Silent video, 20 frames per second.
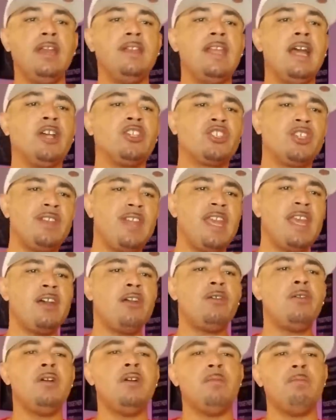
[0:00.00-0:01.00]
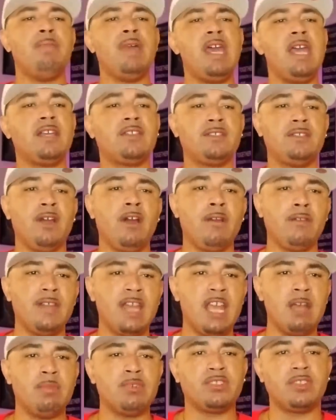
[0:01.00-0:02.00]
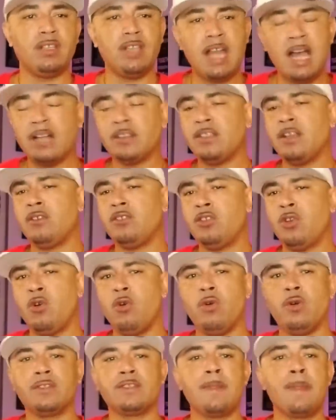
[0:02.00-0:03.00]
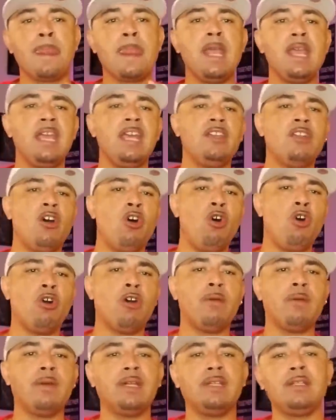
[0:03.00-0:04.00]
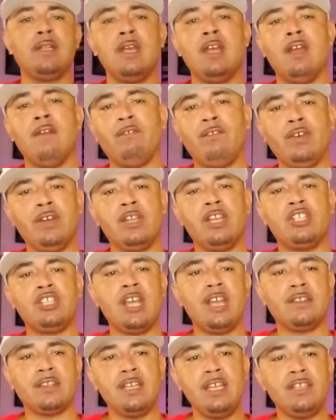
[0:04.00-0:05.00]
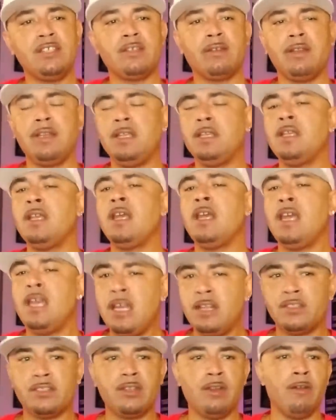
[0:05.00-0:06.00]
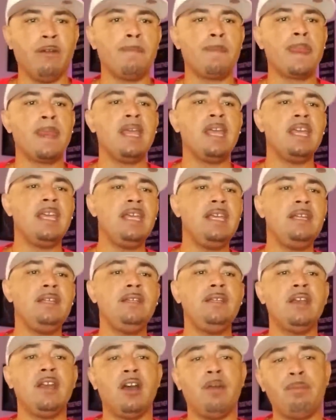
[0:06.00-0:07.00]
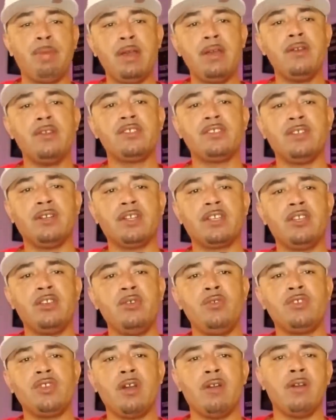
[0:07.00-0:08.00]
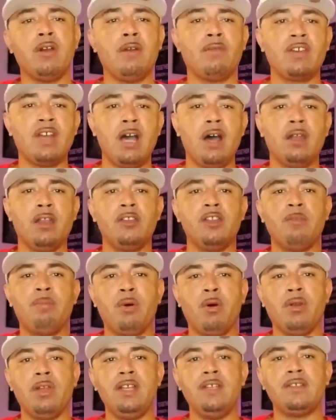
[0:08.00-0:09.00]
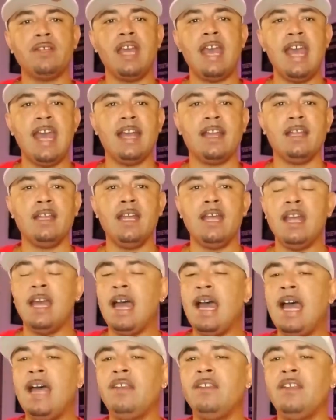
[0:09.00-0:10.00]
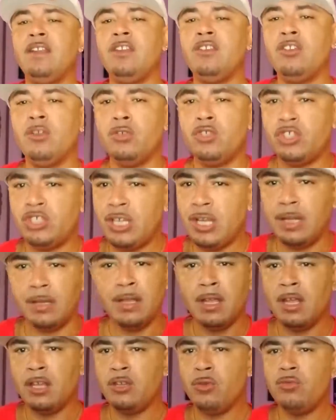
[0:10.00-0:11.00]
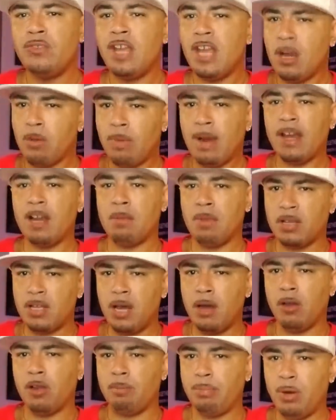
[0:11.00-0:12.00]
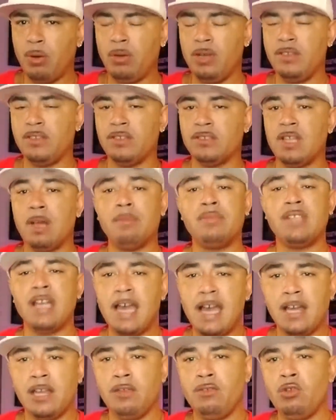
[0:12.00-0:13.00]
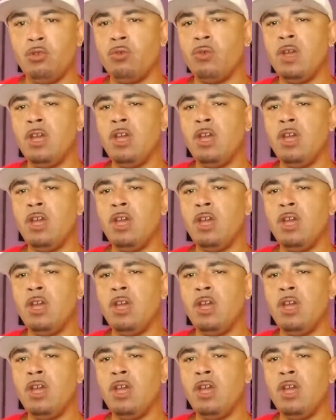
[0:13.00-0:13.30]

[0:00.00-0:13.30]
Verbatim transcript: Now, Chanell begs her neighbors to lock their doors in the horroring footage as Easterling hits her. He appears to accuse her of calling the police, adding, I didn't do shit. You damn right I'm gonna call the police because I'm tired of you.